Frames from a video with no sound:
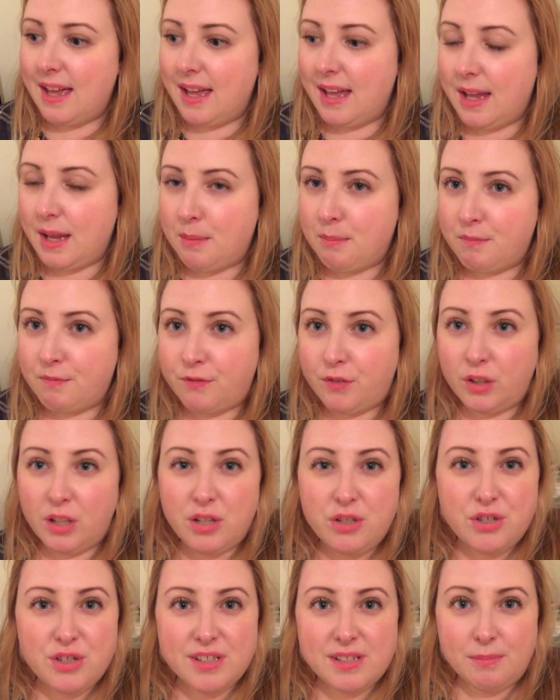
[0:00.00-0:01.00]
For
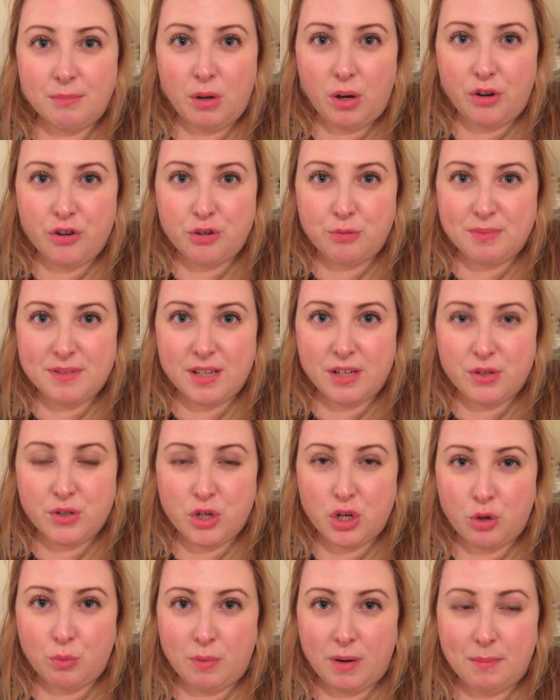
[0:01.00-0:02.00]
lunches, I'm not 100%
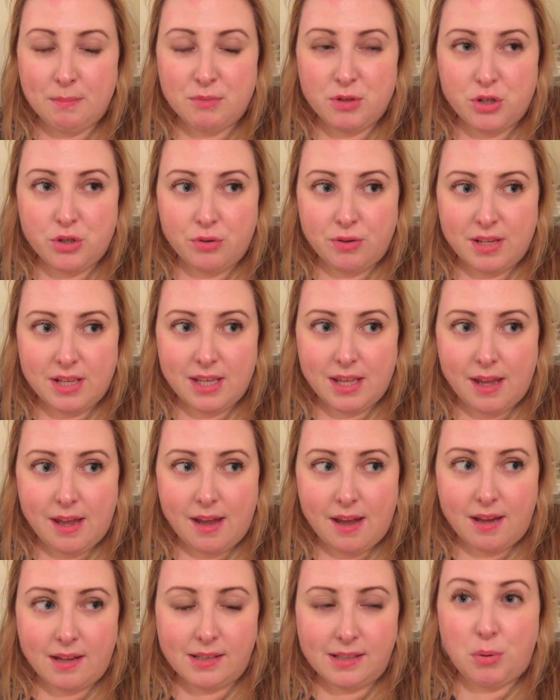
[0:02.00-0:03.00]
sure what I'm doing
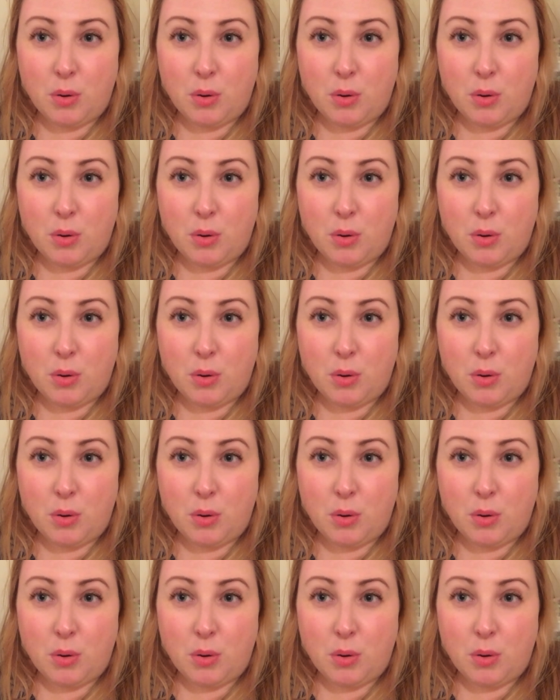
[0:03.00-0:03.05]
yet.